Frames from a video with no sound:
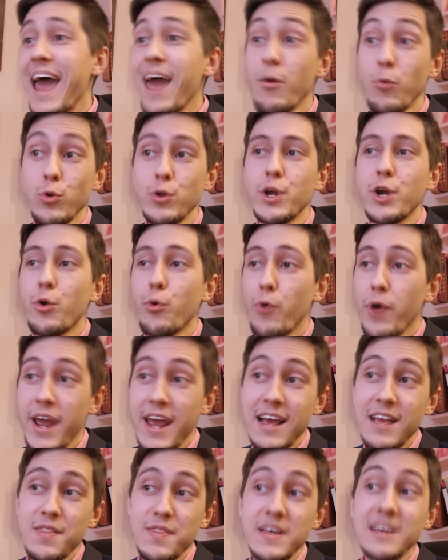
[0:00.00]
I would
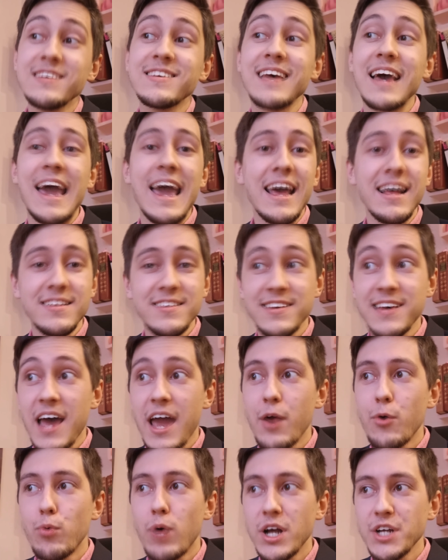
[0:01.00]
create this
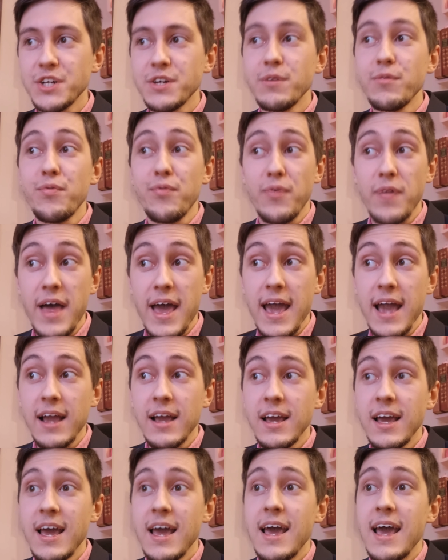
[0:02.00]
anti-Russian flag
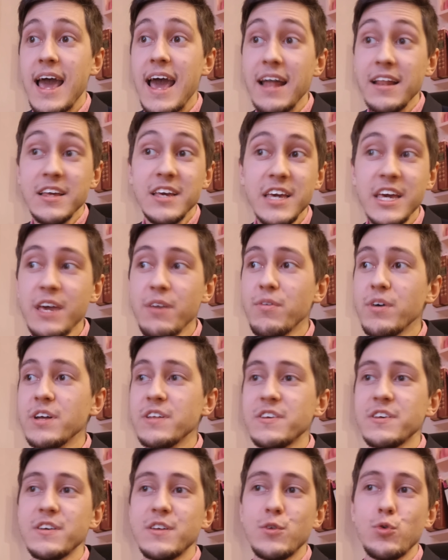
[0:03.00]
and give
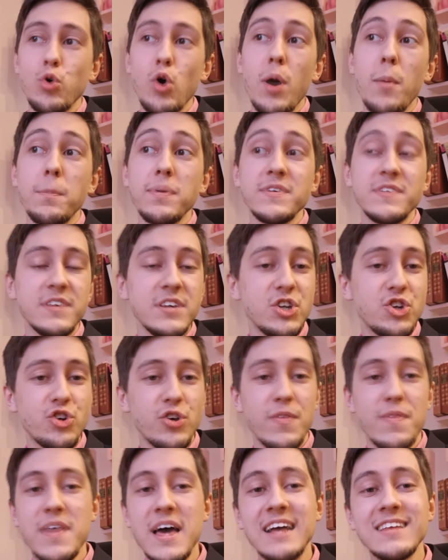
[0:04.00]
it to
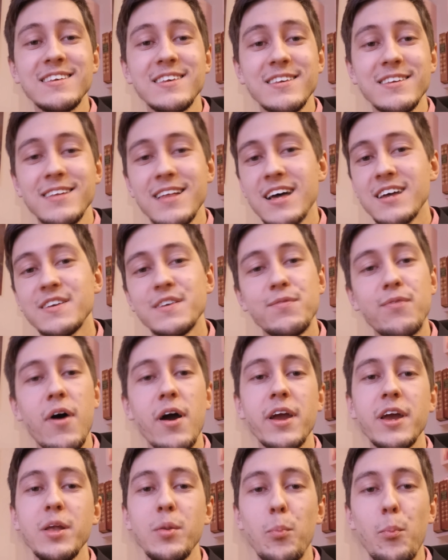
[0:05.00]
opposition. That's, that's
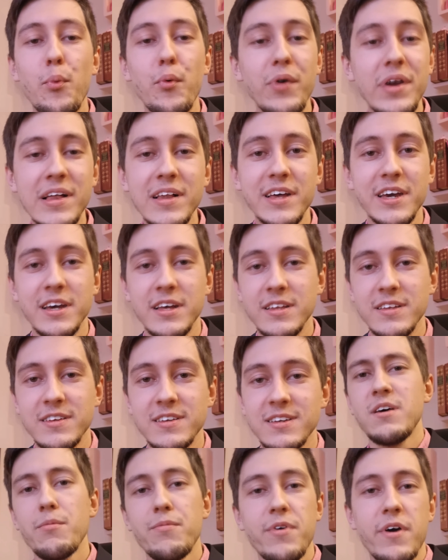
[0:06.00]
fucking brilliant.
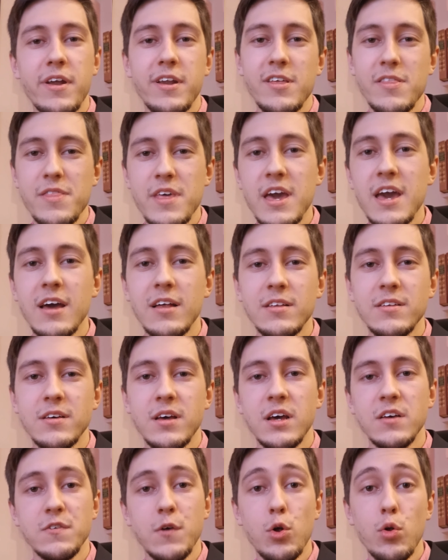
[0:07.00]
Some fun in the
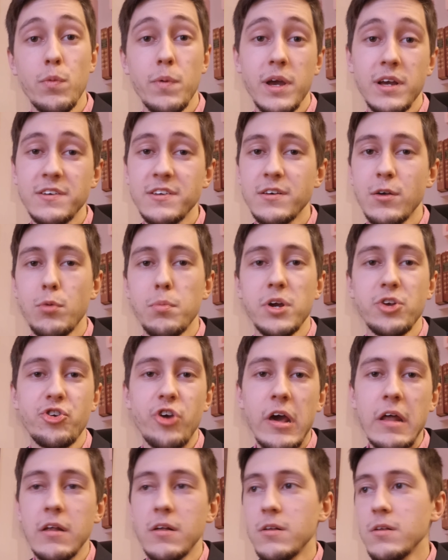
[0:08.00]
end, as always, on my
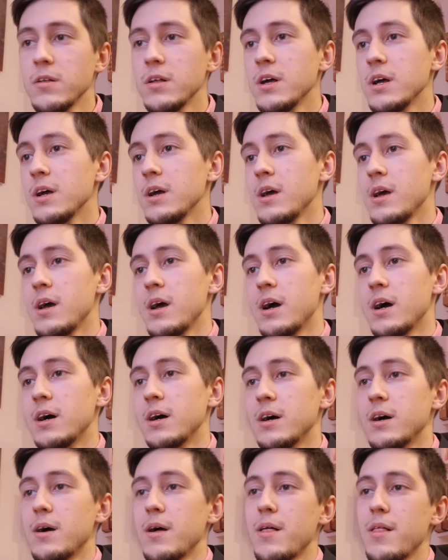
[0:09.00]
channel.
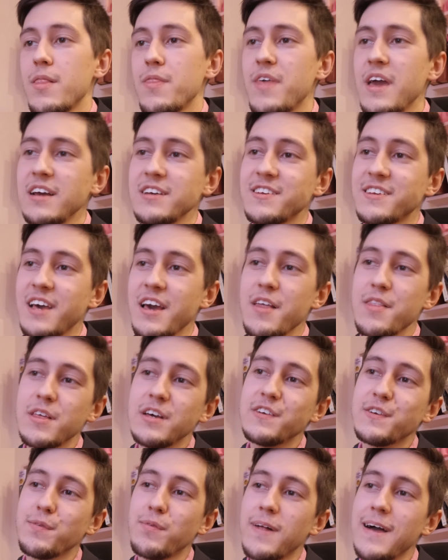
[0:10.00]
Uh, They say
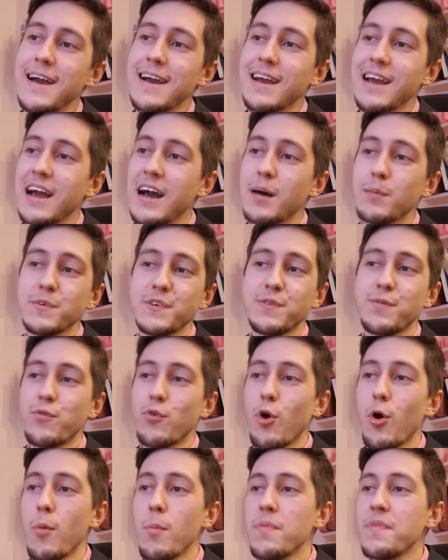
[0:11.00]
this flag comes
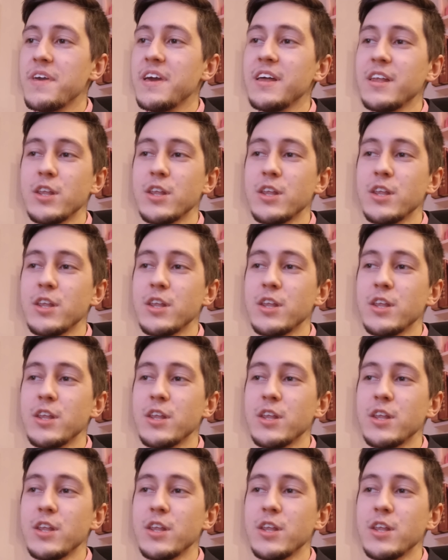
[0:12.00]
from